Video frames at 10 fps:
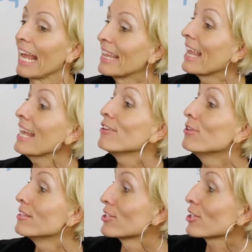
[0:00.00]
And then you
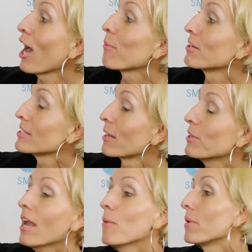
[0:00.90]
didn't stop, and you said,
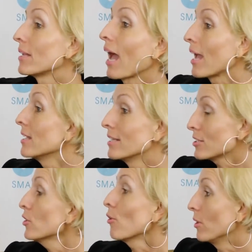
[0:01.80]
yeah, but
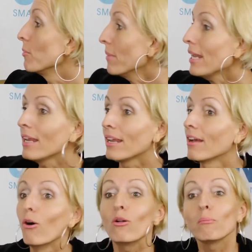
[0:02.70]
it's not only
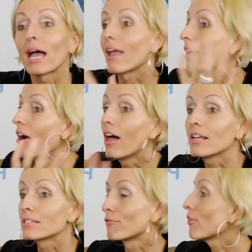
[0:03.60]
me, all my colleagues